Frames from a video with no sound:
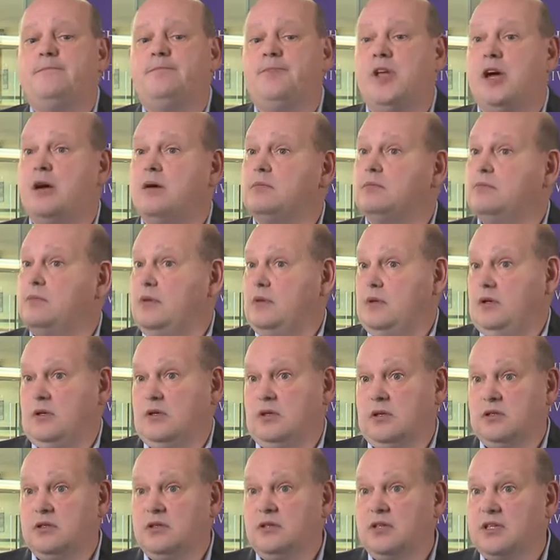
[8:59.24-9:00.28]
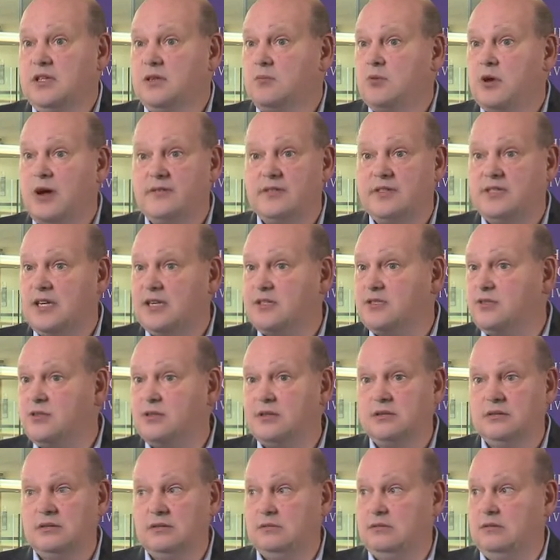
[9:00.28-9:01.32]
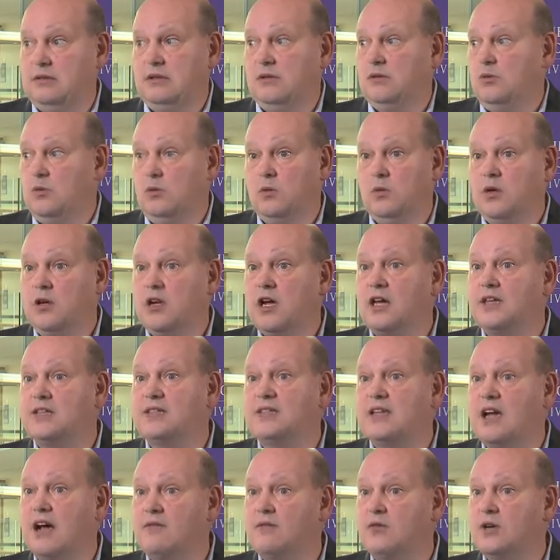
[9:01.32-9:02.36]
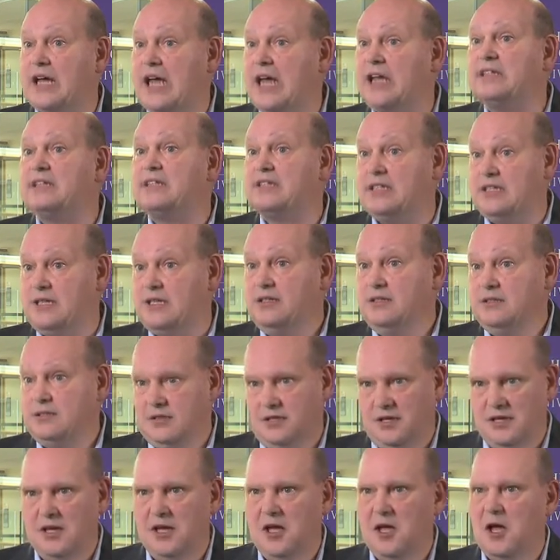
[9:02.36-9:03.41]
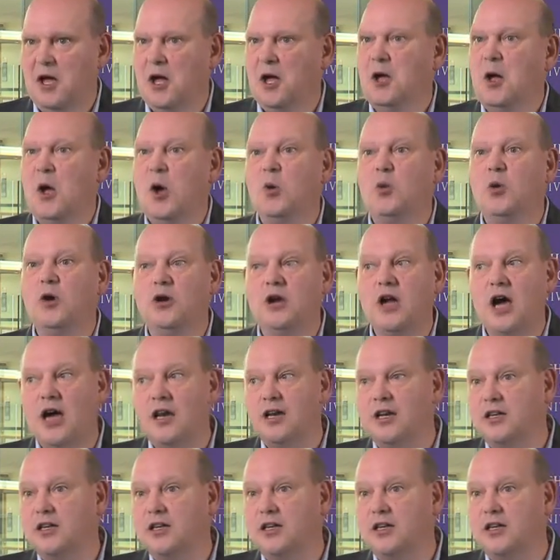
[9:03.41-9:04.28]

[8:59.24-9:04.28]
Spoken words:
Now, clearly the private sector, we're not a sovereign entity. we're not